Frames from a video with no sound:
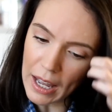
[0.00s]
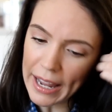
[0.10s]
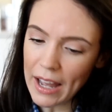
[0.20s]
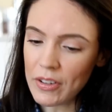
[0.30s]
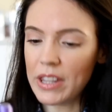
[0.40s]

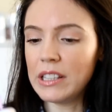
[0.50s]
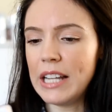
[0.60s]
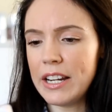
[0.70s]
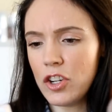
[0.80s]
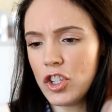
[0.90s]
I have it in the
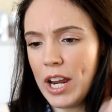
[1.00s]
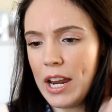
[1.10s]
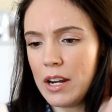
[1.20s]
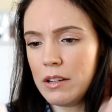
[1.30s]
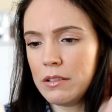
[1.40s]
lightest
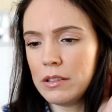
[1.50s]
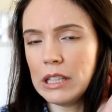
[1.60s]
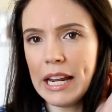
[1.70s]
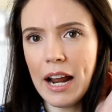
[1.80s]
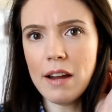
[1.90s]
shade,
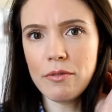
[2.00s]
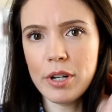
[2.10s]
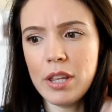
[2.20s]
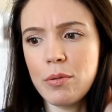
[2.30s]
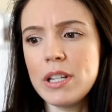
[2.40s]
Light
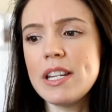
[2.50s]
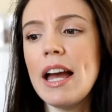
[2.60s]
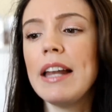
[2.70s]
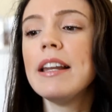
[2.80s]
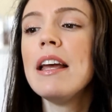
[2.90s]
Ivory
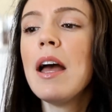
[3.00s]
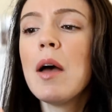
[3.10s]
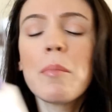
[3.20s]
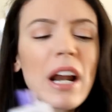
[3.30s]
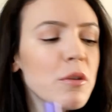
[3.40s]
310.
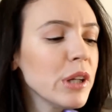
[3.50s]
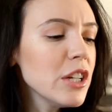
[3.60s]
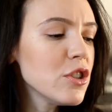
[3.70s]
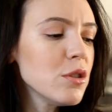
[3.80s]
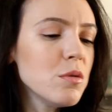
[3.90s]
But I
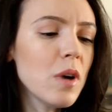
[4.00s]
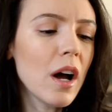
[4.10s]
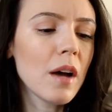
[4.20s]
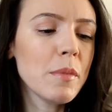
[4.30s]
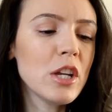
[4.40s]
really do
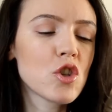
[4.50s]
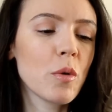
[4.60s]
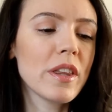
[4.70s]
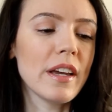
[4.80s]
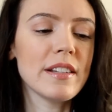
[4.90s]
um,
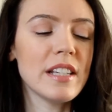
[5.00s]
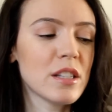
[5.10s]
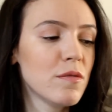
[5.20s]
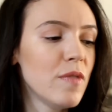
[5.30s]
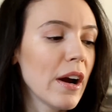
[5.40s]
enjoy this.
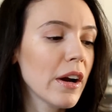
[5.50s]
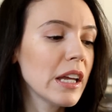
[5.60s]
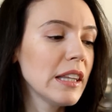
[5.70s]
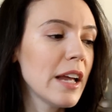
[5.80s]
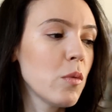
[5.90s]
It's very
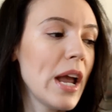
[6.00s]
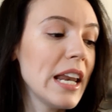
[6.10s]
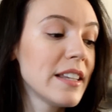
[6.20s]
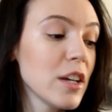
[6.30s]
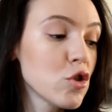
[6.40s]
lightweight.
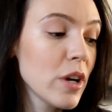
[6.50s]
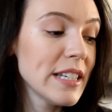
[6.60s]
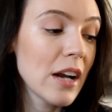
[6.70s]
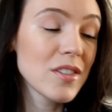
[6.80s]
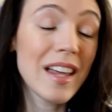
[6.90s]
It does dry
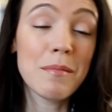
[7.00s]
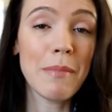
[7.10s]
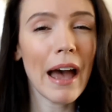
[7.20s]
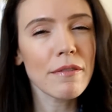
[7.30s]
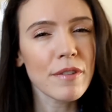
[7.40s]
down to that
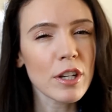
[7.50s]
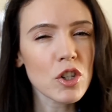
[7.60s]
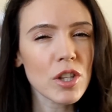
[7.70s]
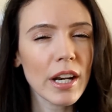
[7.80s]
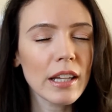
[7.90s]
matte
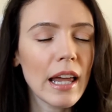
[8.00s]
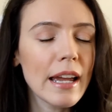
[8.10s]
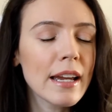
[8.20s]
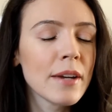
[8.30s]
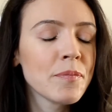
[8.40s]
finish that I
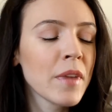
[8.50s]
like.